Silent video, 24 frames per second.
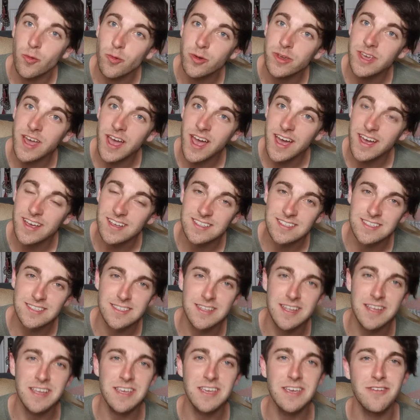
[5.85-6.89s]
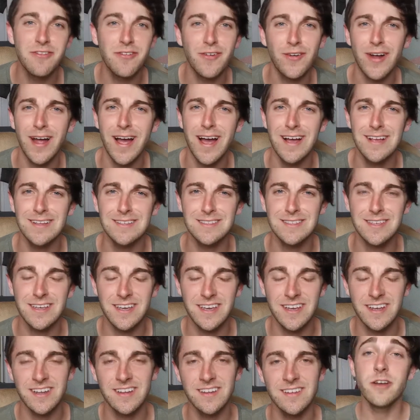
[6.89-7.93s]
Yes, thank you for
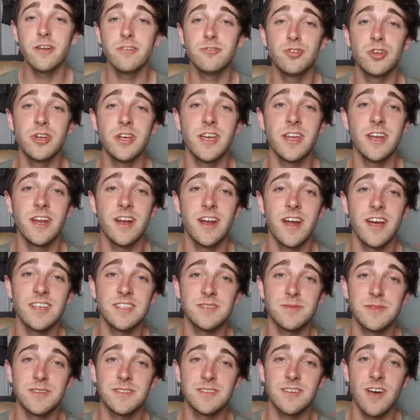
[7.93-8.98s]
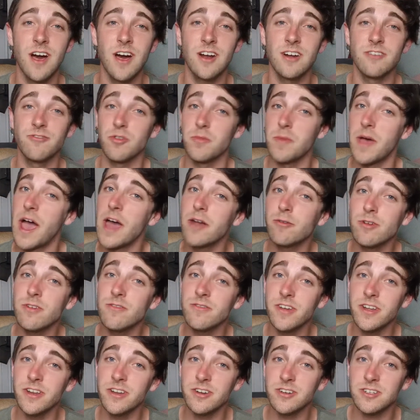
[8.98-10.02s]
asking. Are you drinking a nice Moscato from Henry
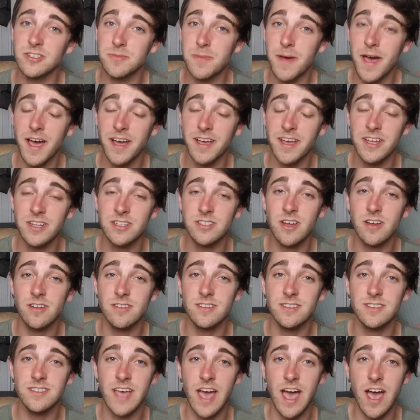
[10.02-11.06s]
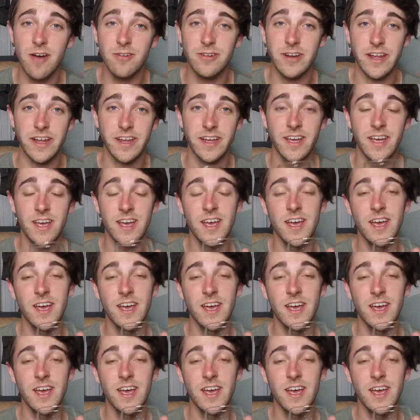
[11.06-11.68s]
Vineyards back in Douglas County?